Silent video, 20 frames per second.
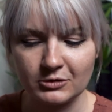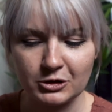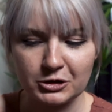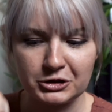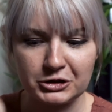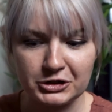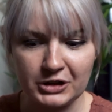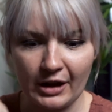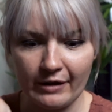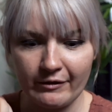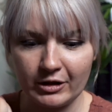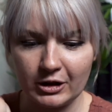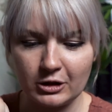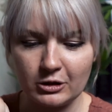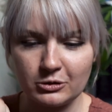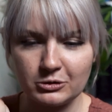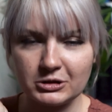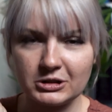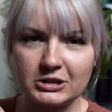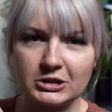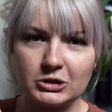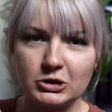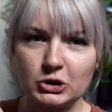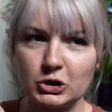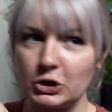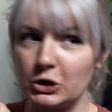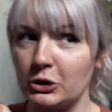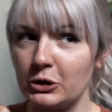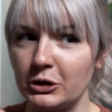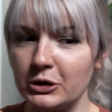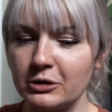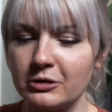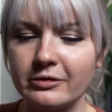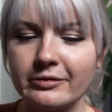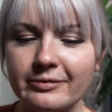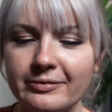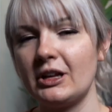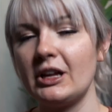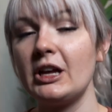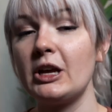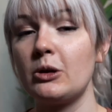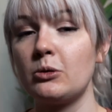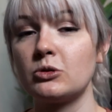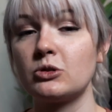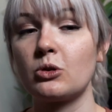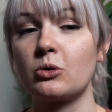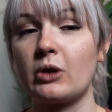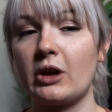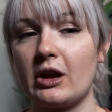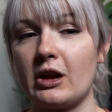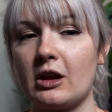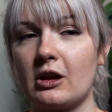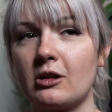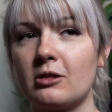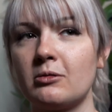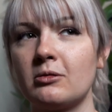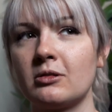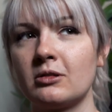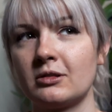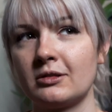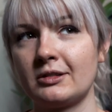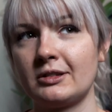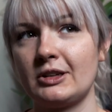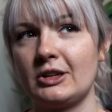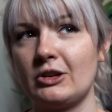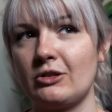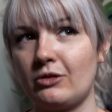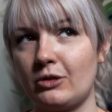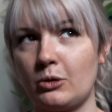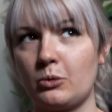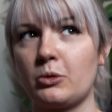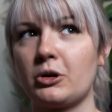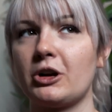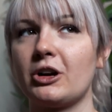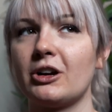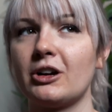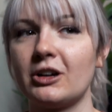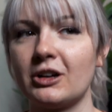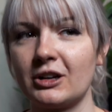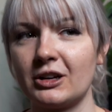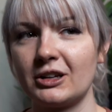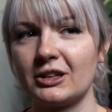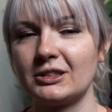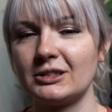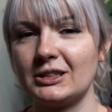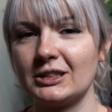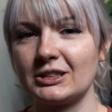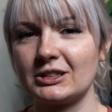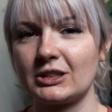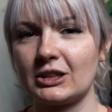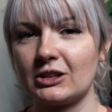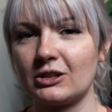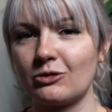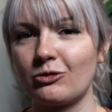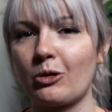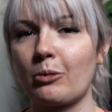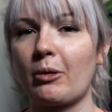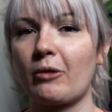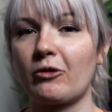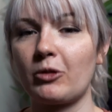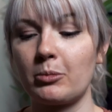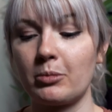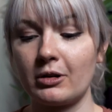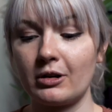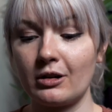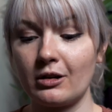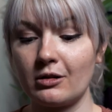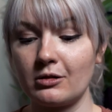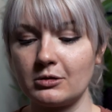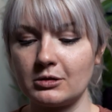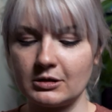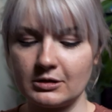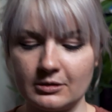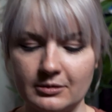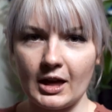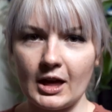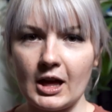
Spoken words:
or just have it close to you, it was okay if you were distanced from everybody else.